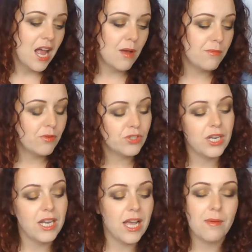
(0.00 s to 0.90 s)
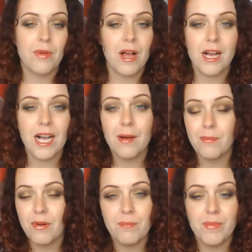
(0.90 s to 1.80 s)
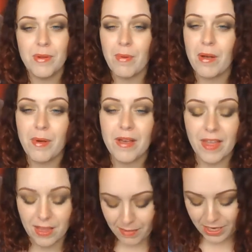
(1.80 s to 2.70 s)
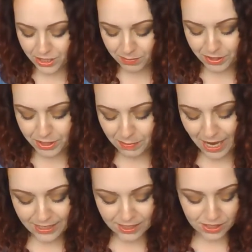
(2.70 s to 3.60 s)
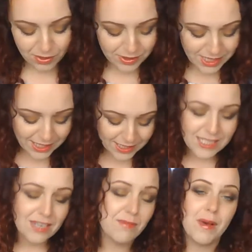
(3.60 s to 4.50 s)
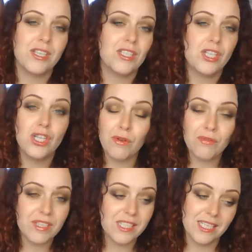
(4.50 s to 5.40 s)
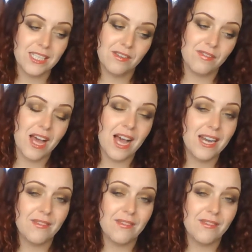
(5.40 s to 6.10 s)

Unfortunately, I can't buy that at the minute just because my hands are so sensitive, but I just love the scent of that.